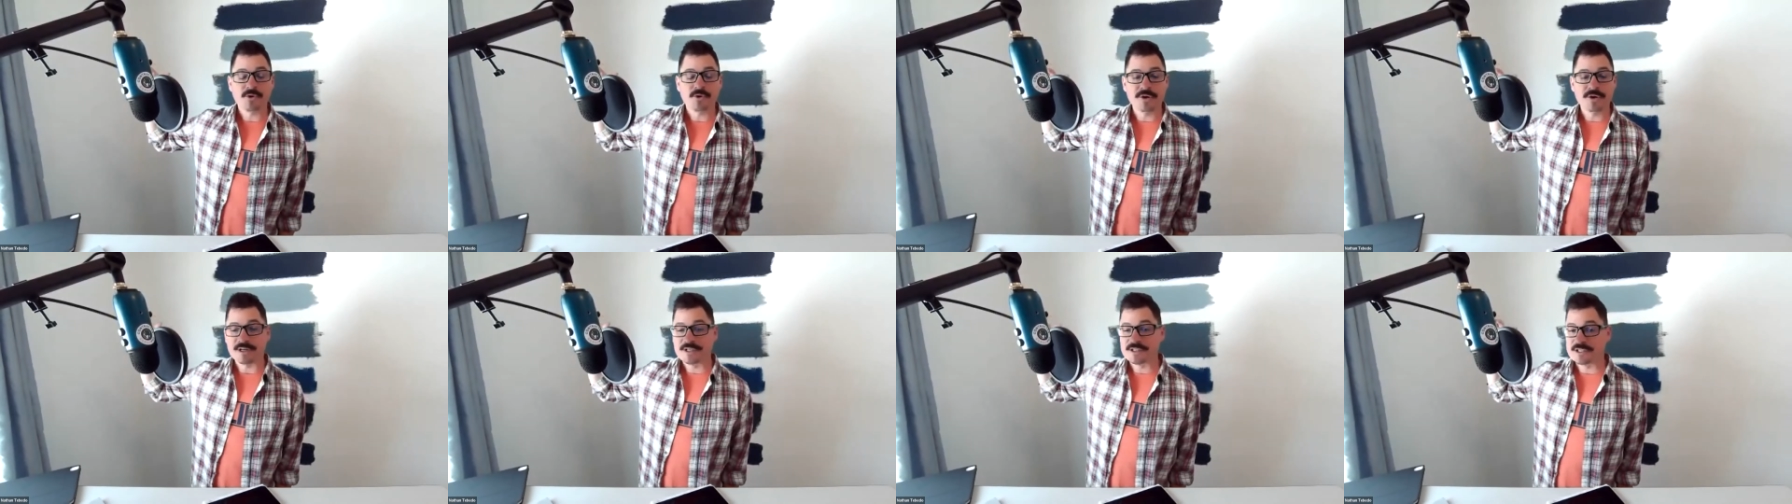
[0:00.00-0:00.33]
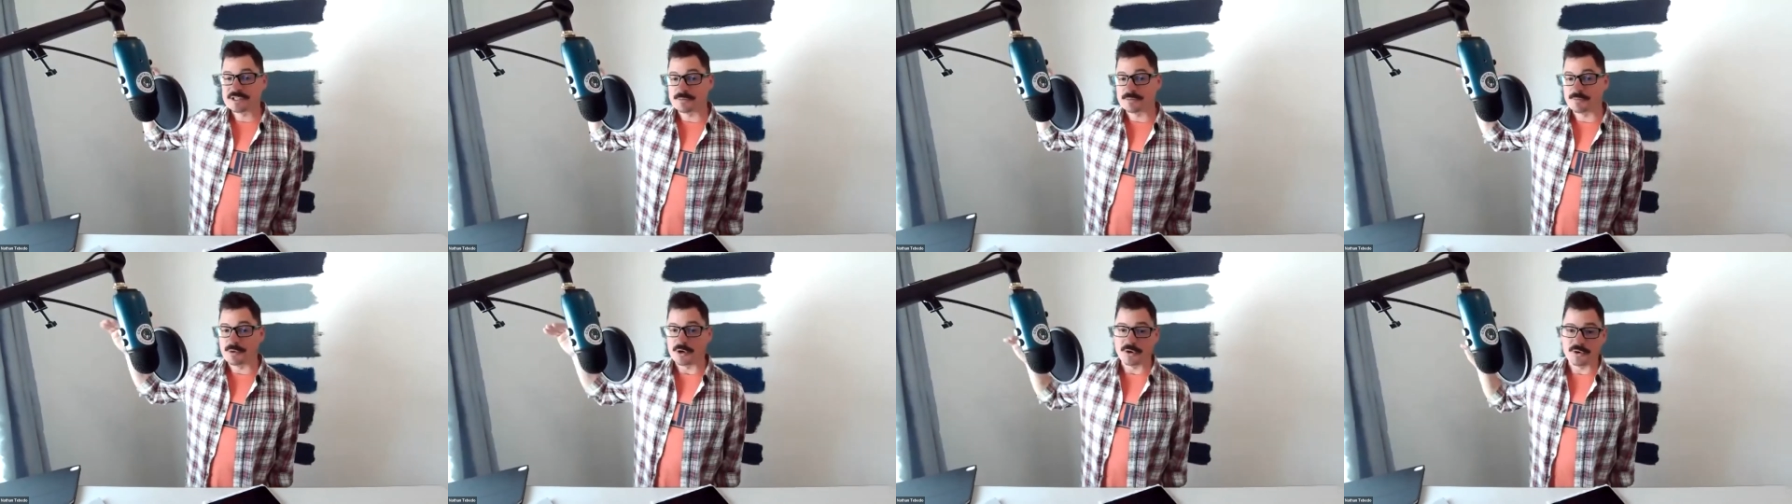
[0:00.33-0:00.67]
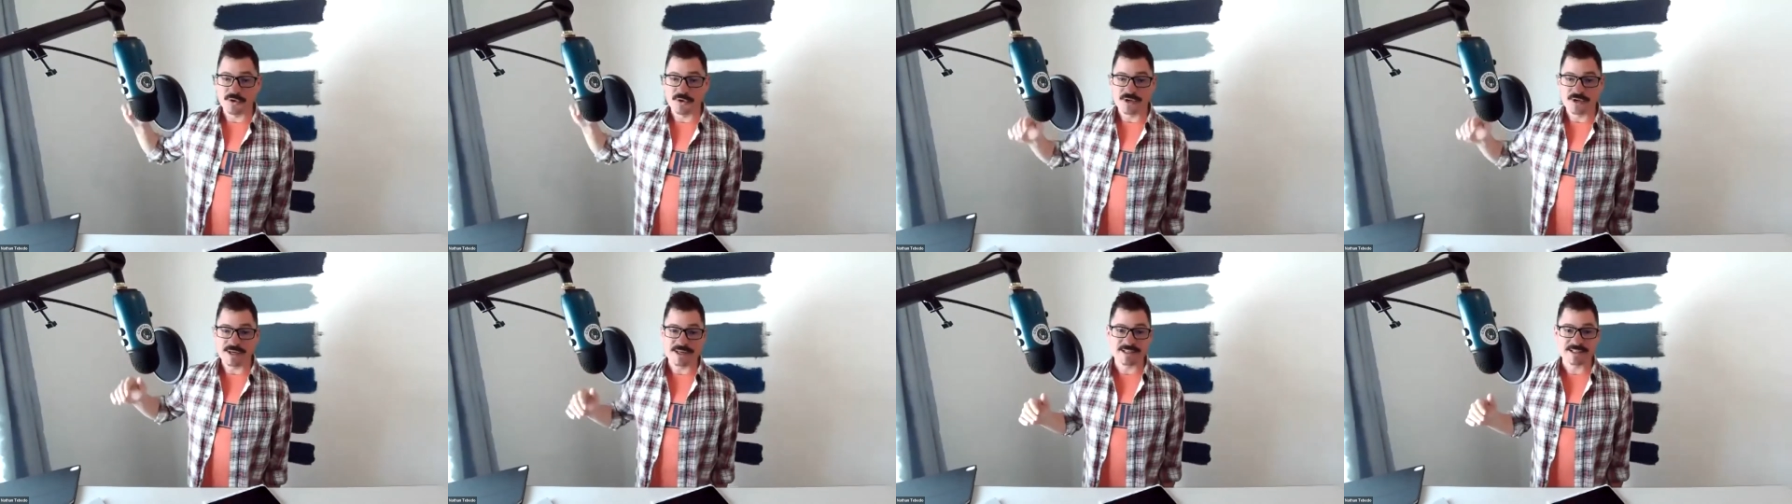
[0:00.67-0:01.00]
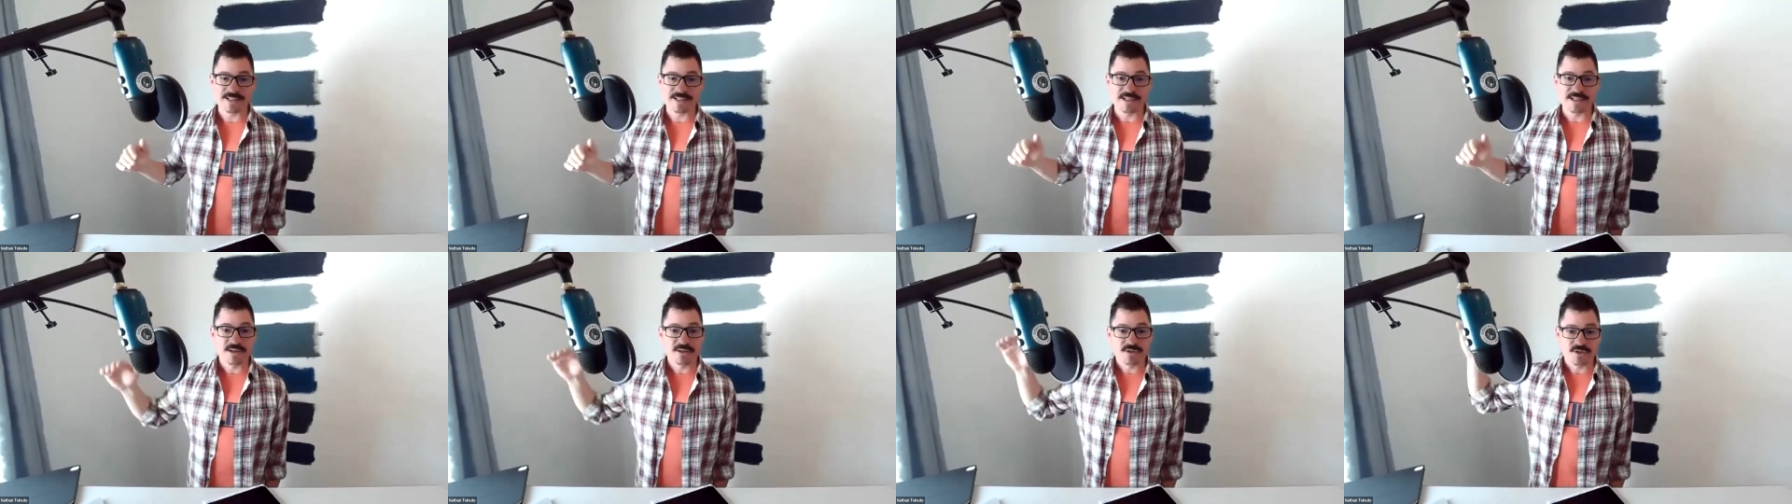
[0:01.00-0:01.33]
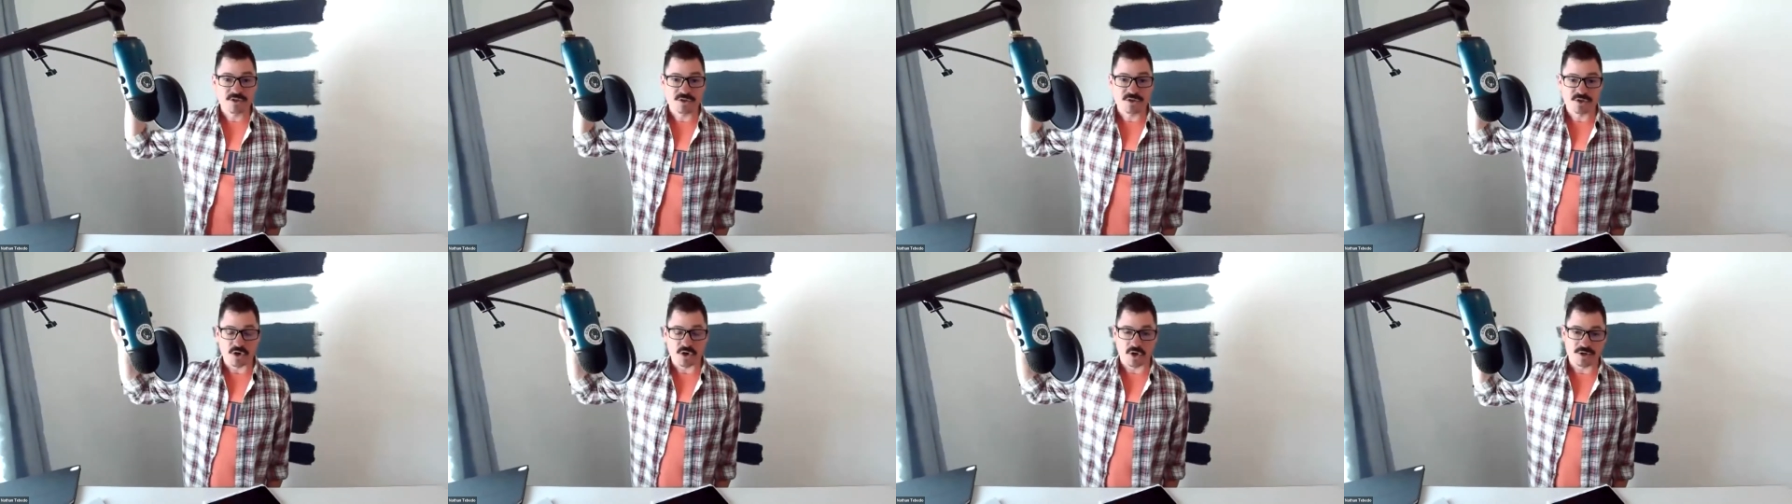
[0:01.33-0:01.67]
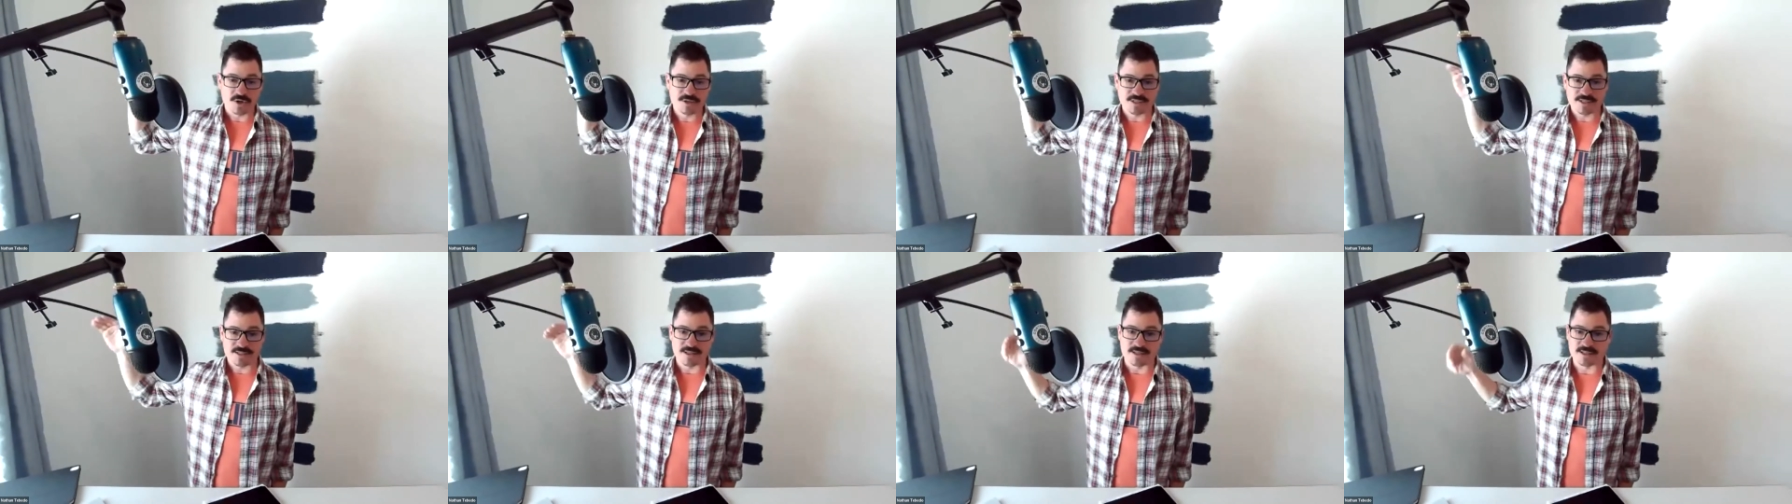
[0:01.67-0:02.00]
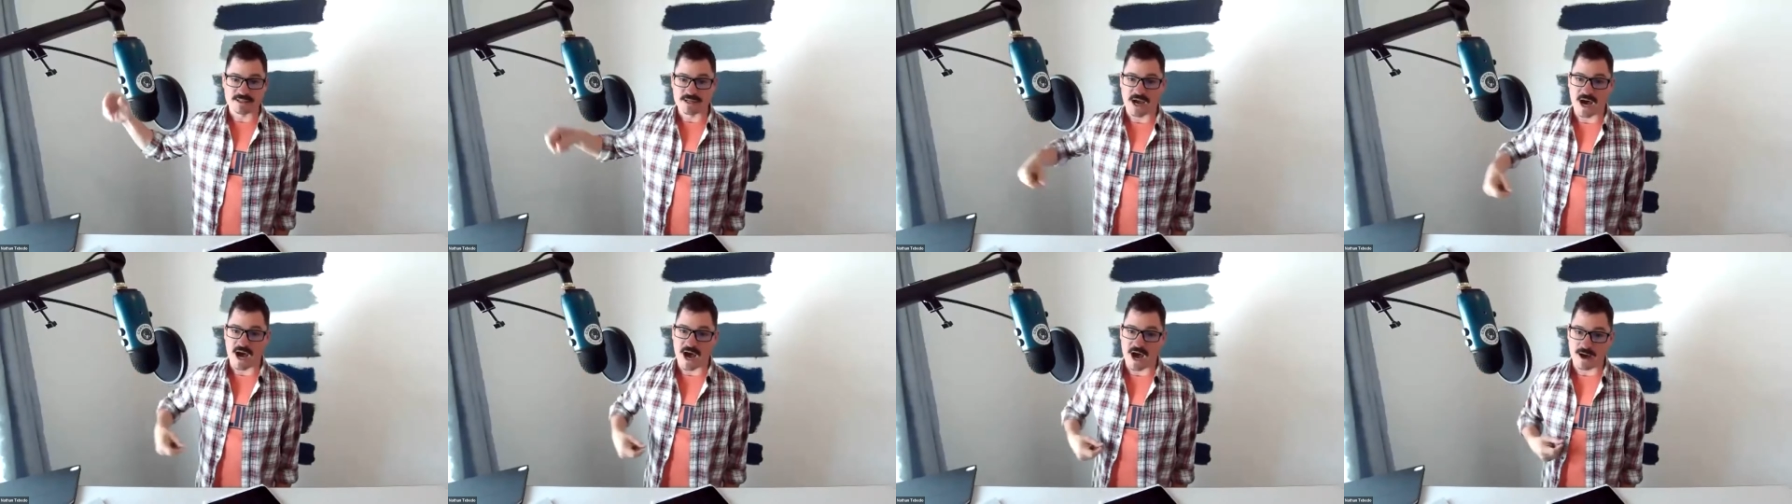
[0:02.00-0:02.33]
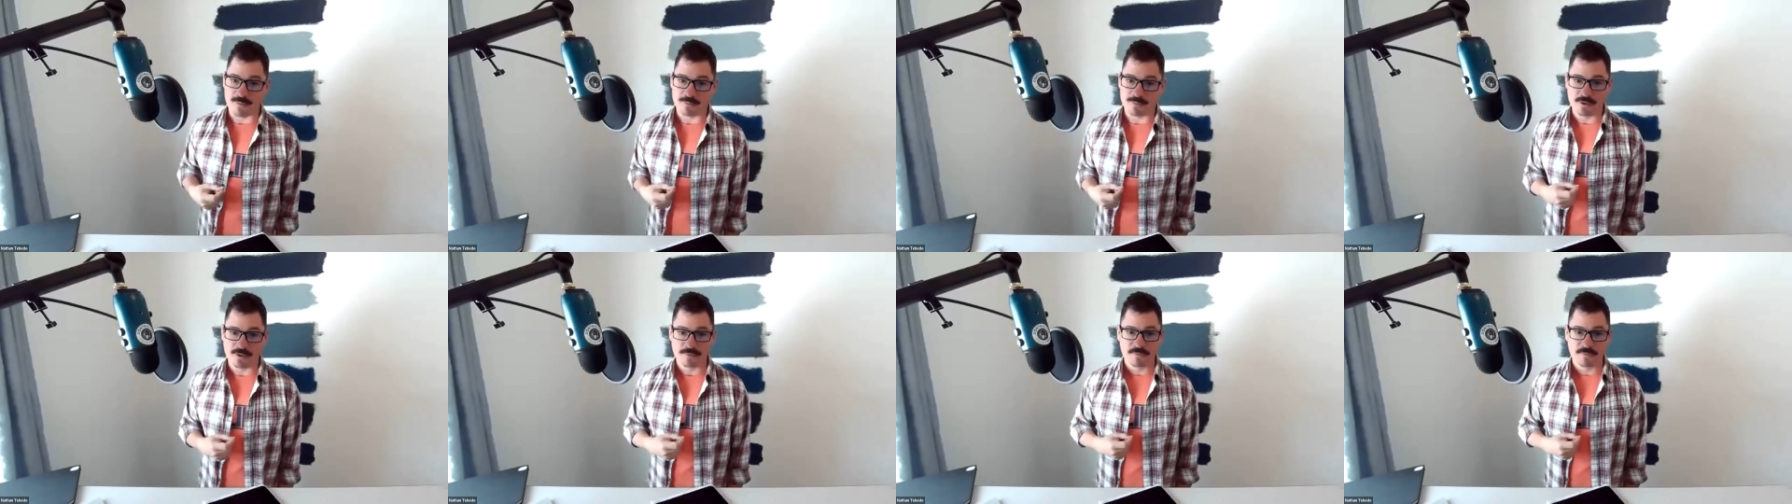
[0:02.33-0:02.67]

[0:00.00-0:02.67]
experience starts at the top.